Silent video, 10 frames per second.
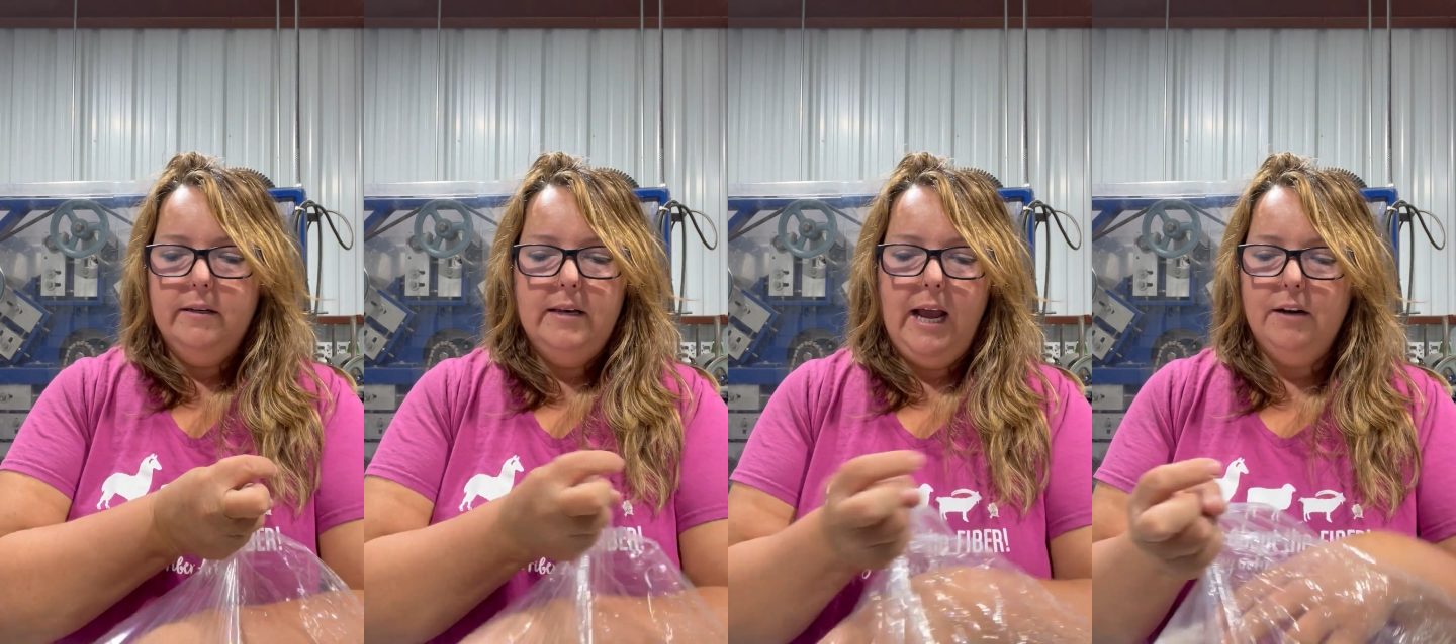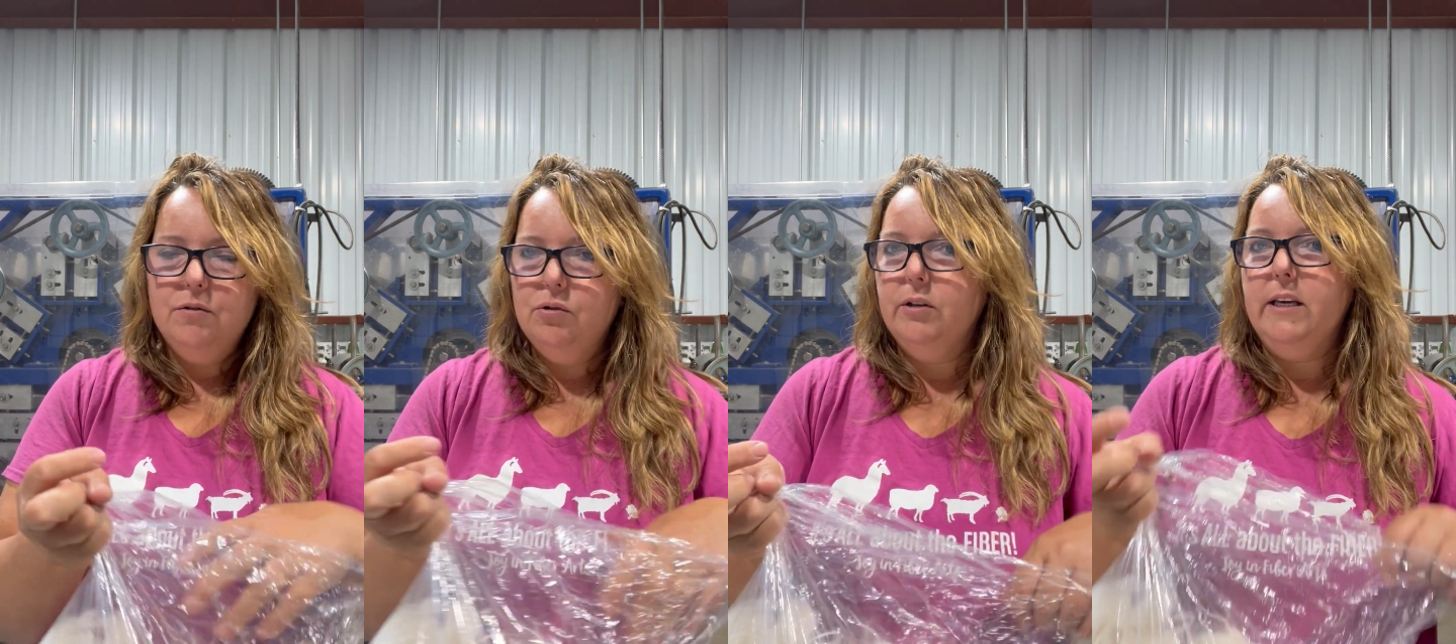
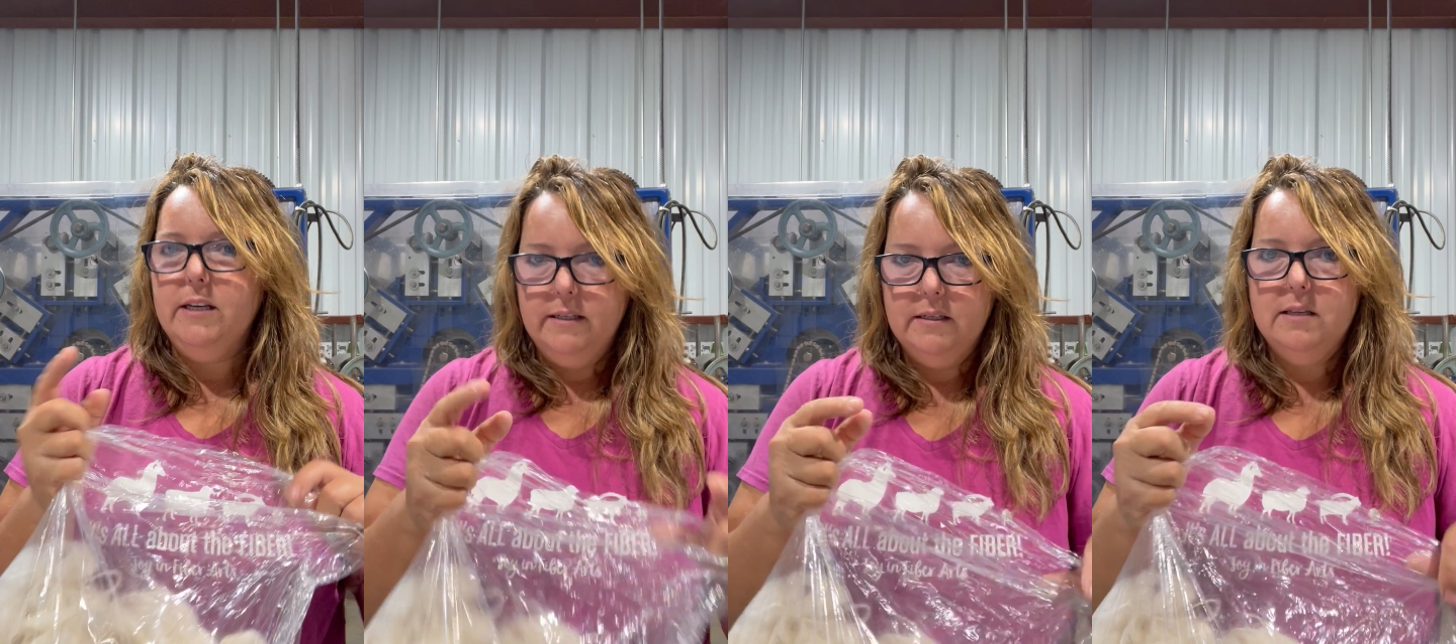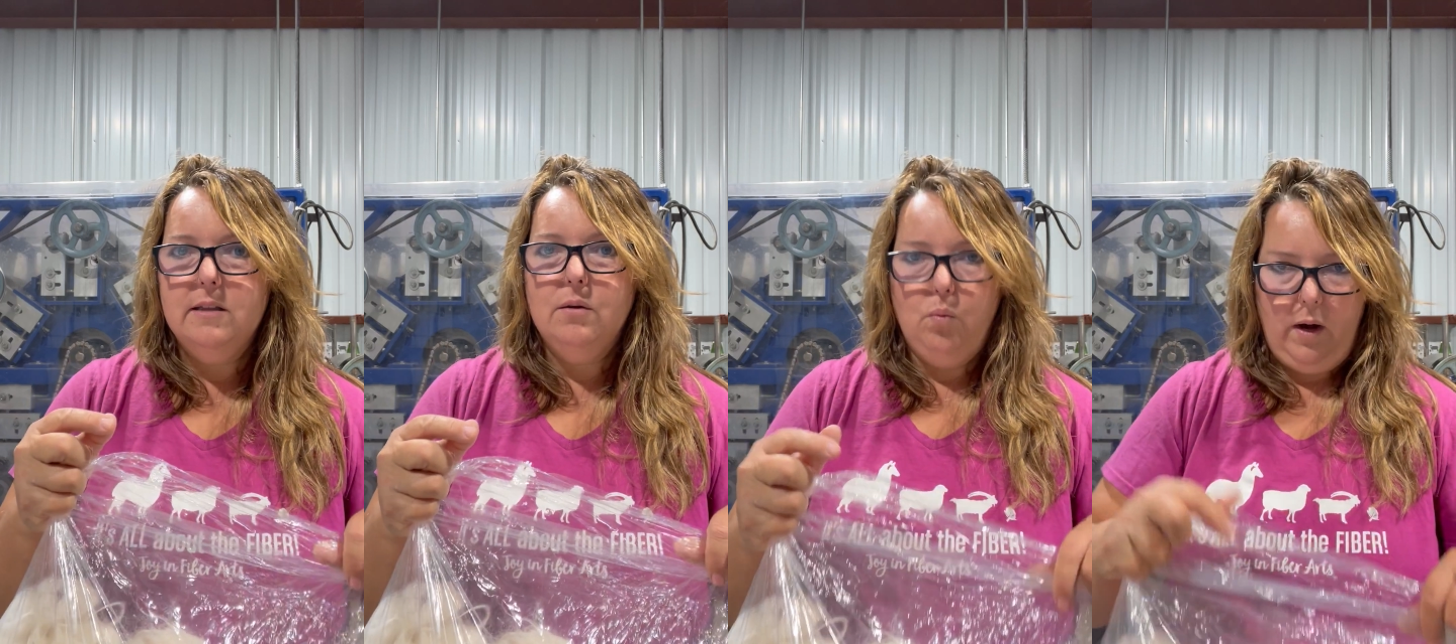Natural is
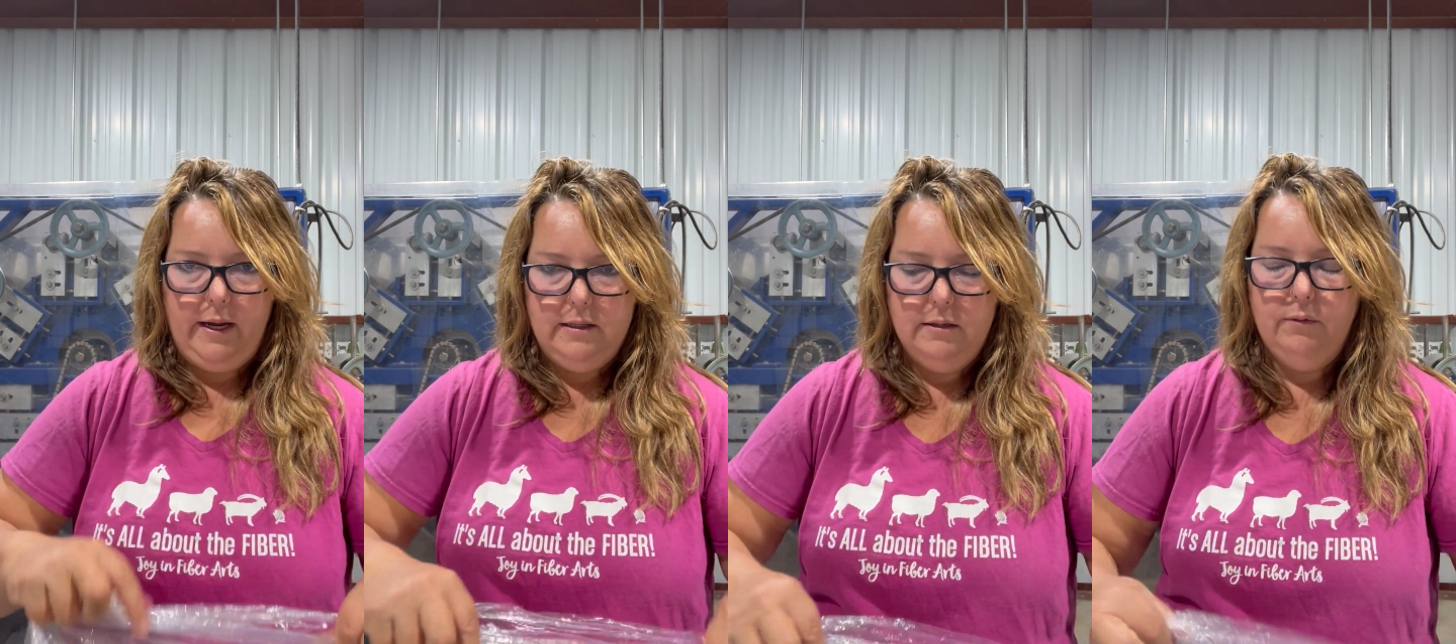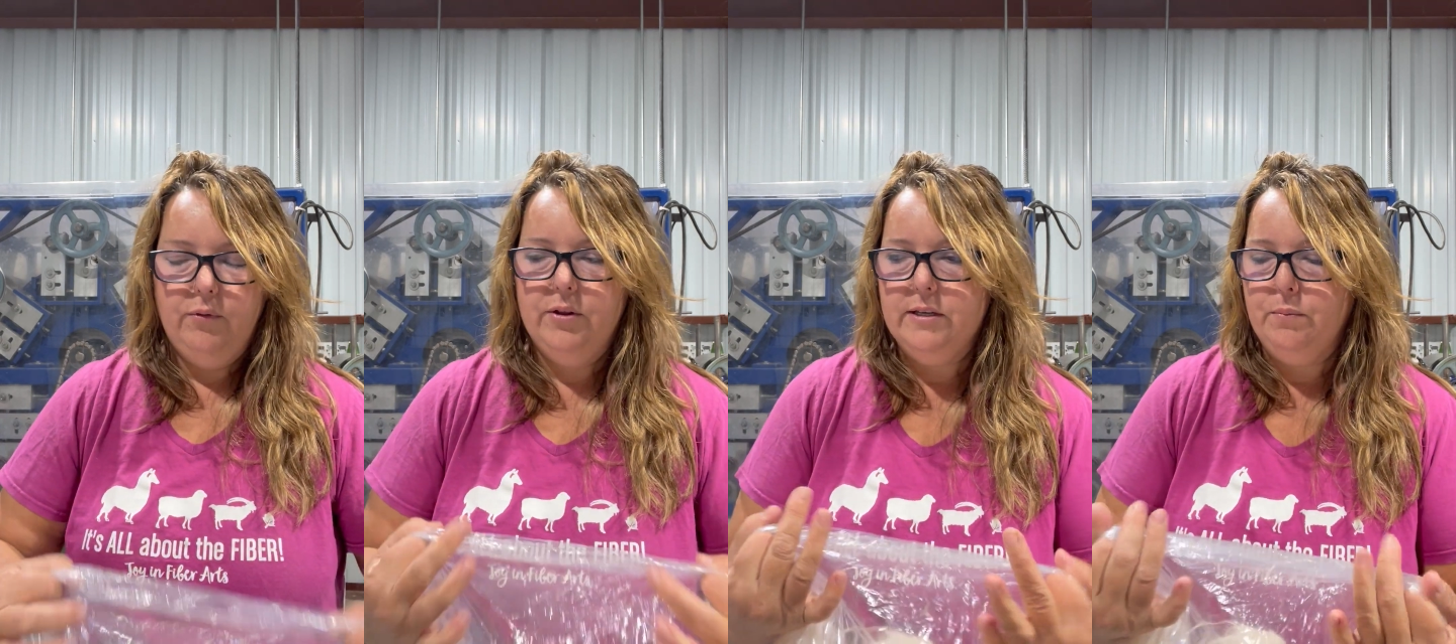the white
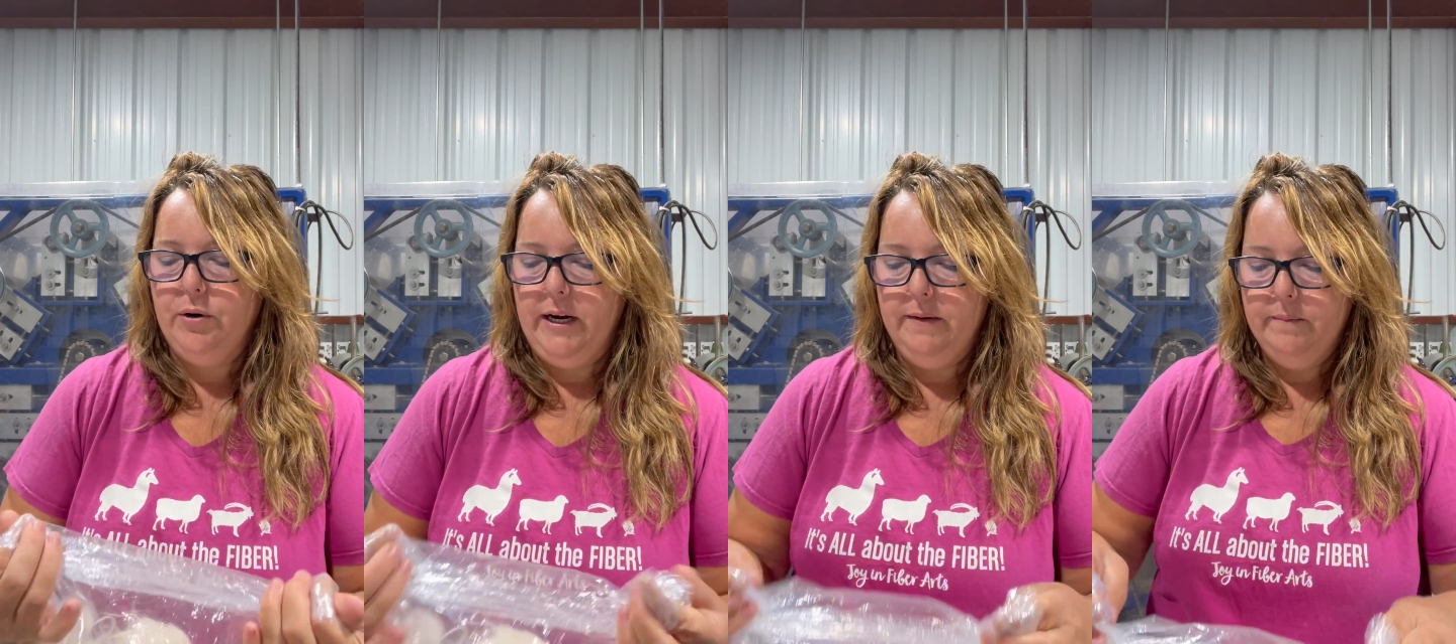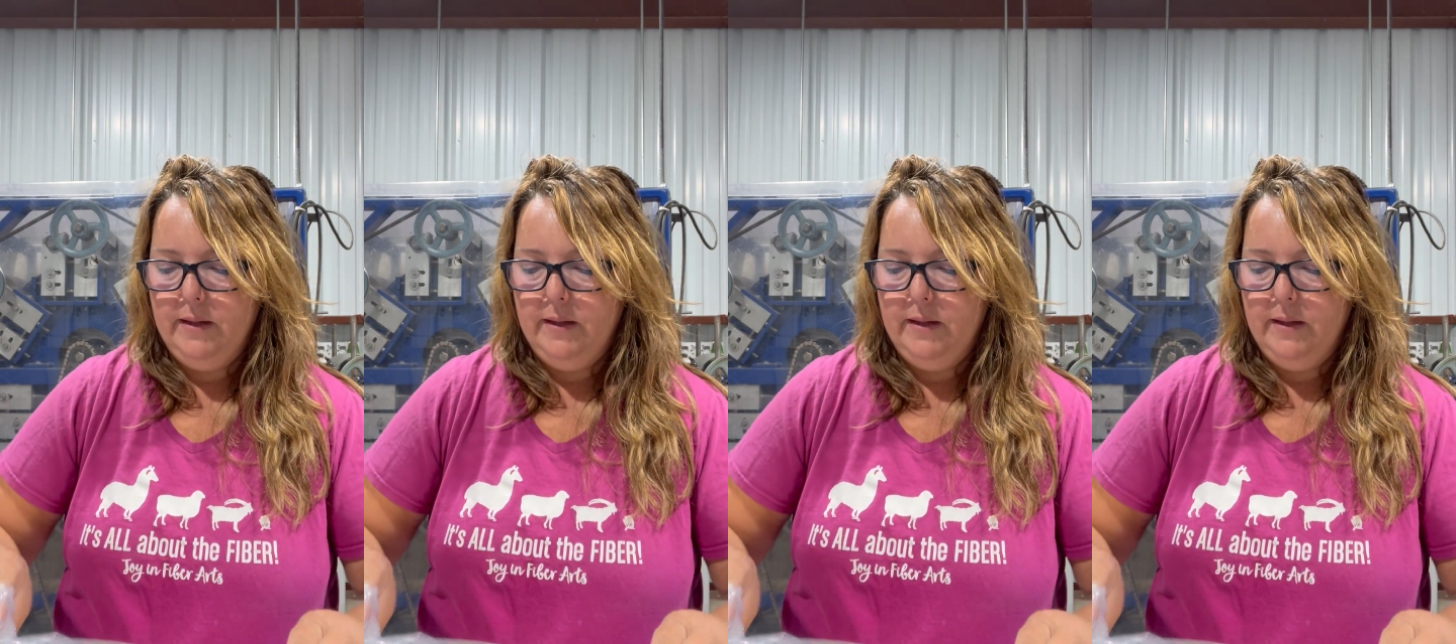for this breed.